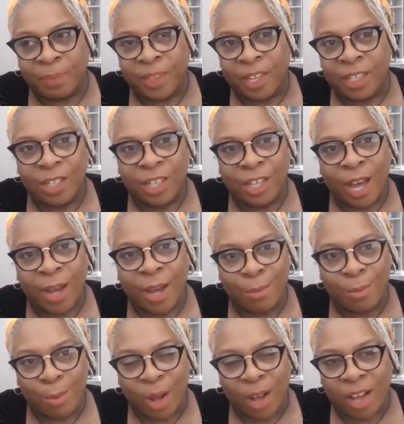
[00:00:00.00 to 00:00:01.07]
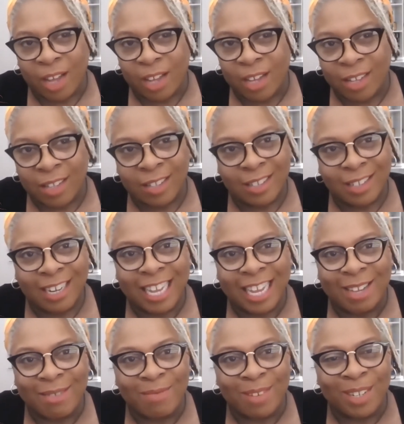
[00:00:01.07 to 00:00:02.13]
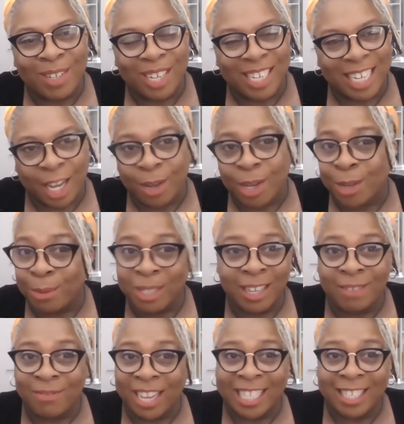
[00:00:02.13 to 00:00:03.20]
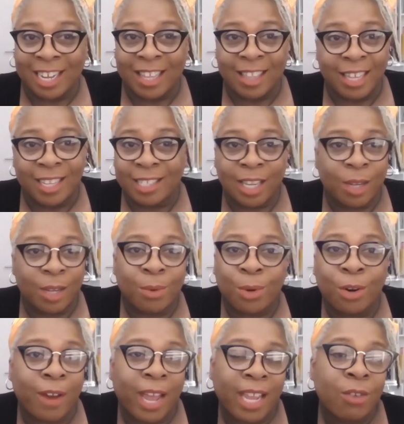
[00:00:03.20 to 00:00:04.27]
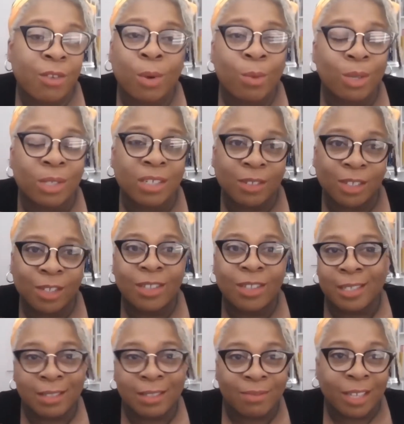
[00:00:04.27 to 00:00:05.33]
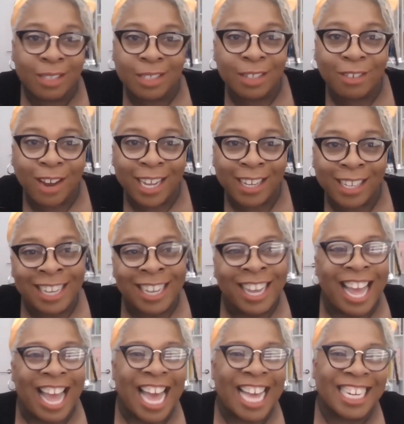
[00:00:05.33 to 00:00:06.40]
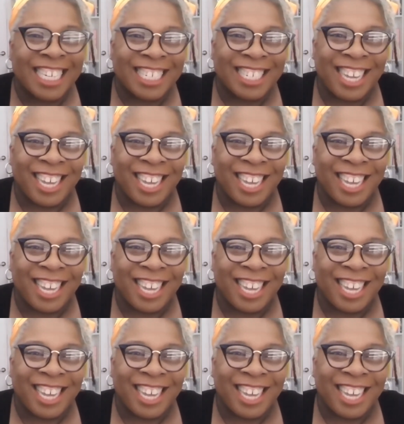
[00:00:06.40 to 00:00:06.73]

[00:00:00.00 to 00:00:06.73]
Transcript: do your homework. Look, come to events like this. Say you're all great, you're all wonderful. This is great, and